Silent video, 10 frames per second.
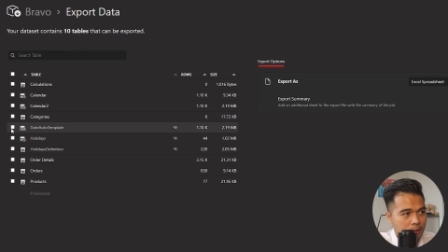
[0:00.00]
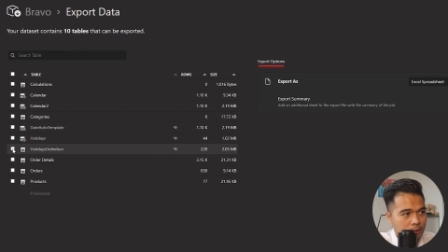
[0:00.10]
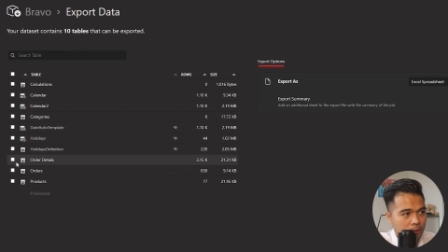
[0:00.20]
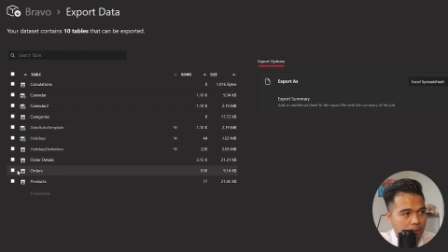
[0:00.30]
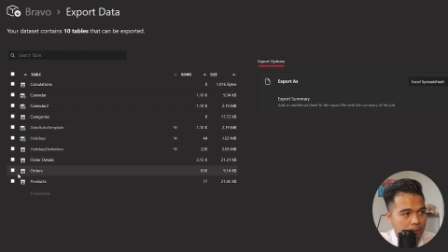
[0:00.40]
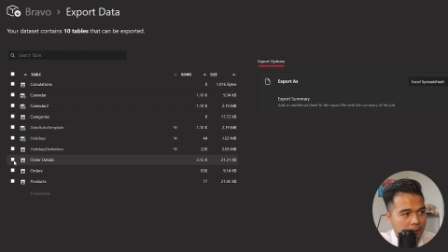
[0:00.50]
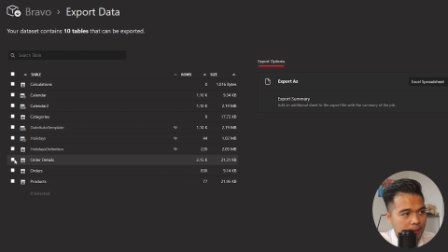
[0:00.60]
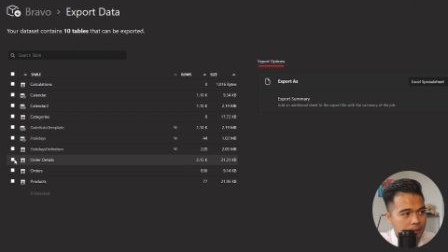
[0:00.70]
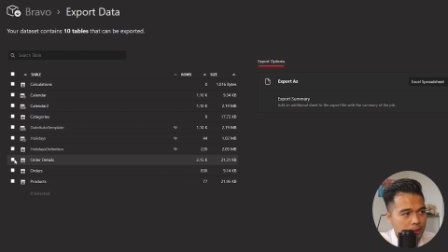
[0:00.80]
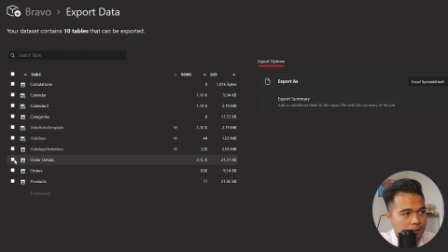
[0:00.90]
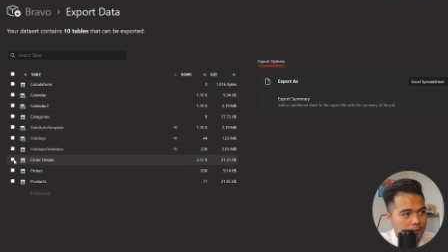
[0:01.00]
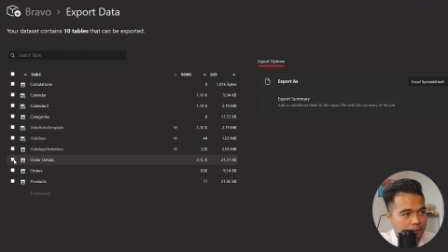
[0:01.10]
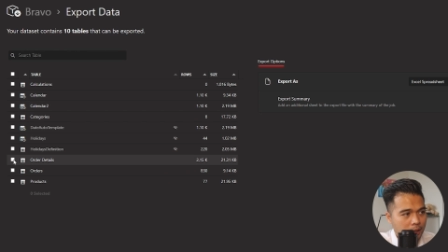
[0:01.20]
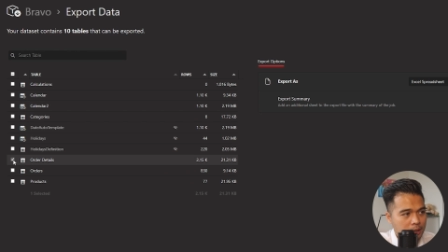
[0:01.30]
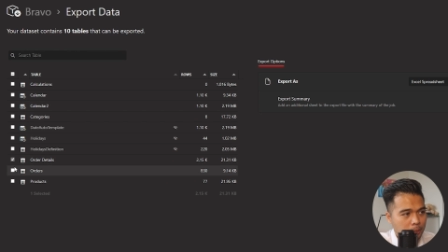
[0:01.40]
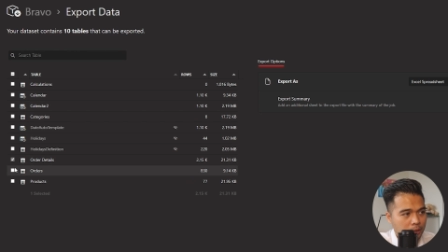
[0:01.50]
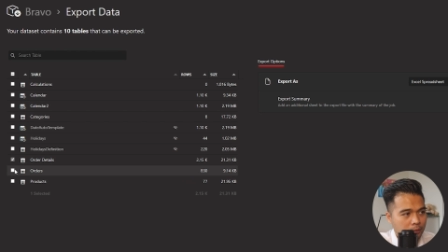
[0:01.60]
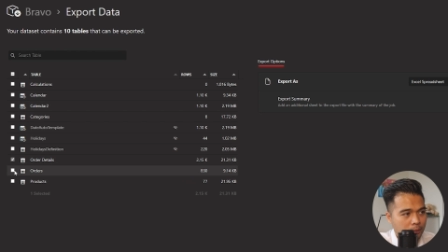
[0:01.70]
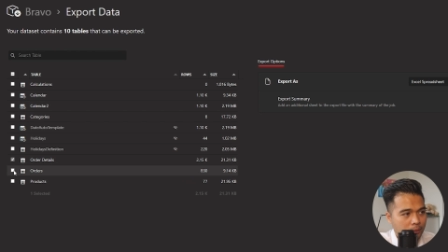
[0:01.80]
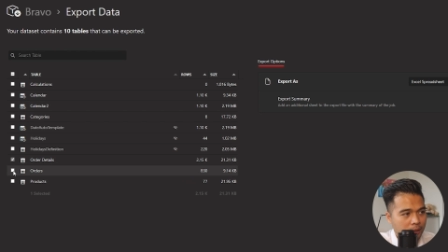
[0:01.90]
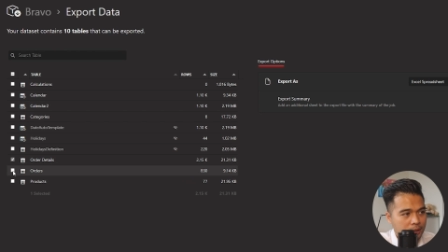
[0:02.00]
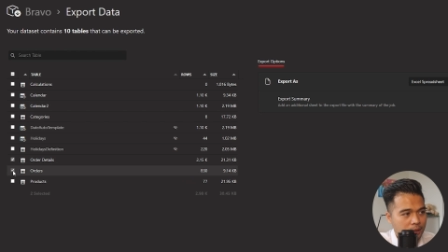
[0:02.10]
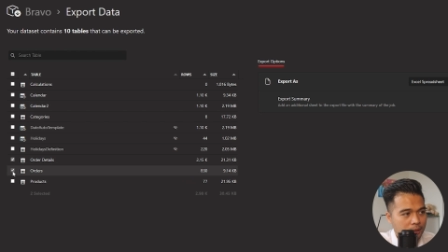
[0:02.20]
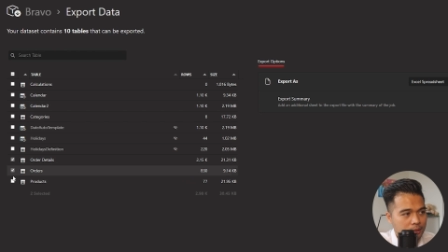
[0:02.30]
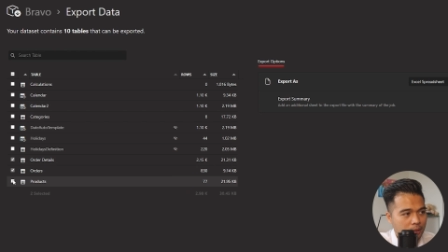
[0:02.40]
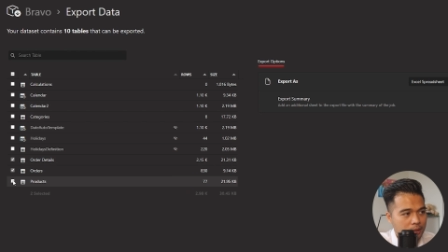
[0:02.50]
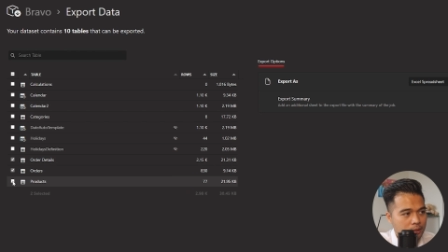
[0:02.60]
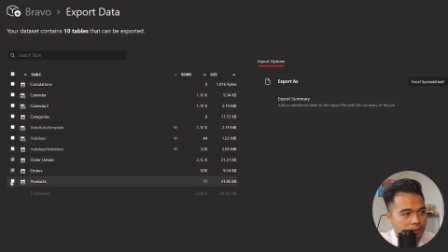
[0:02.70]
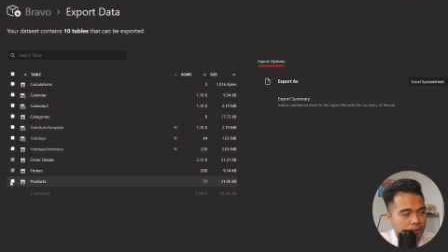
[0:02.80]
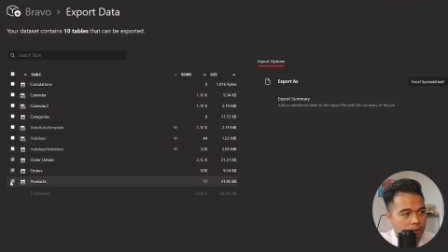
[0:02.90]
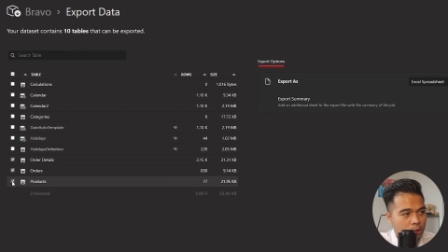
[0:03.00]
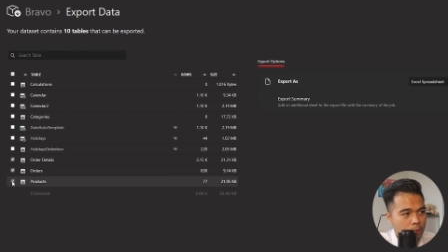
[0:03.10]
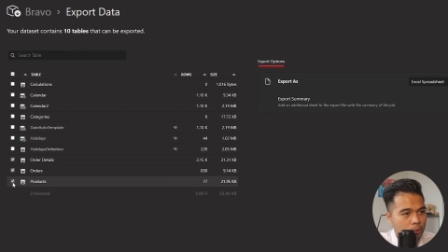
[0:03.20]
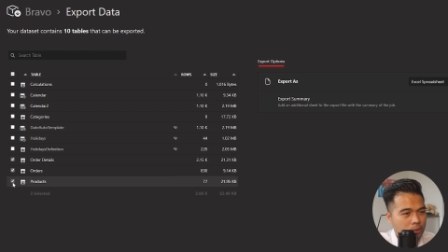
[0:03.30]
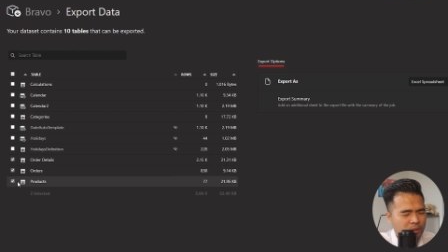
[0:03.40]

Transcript: So uh, let's just export a few things here. So let's just choose